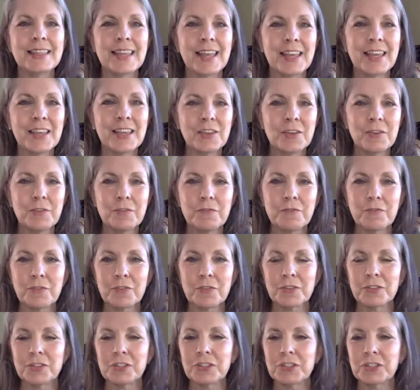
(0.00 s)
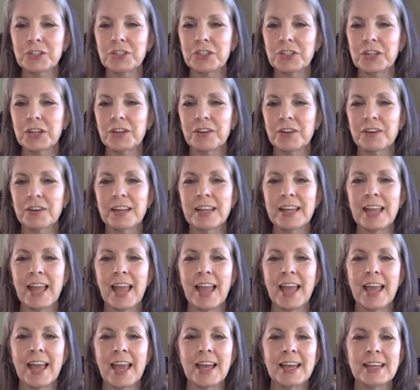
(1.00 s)
Thank you for sharing,
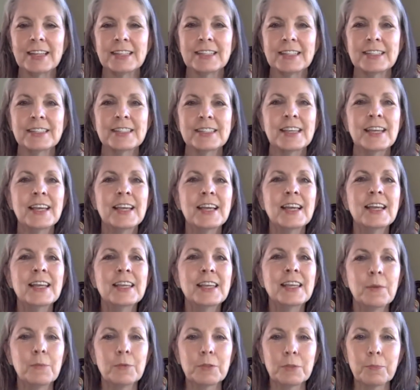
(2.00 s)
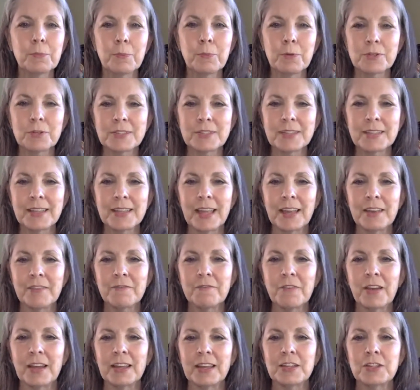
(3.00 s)
and get with the person that
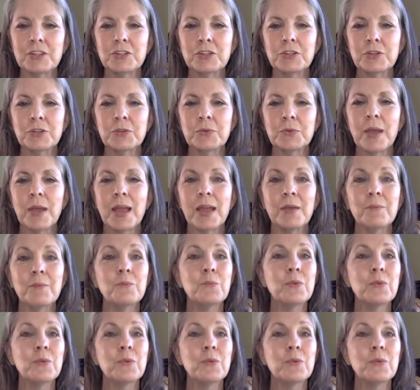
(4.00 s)
invited you, and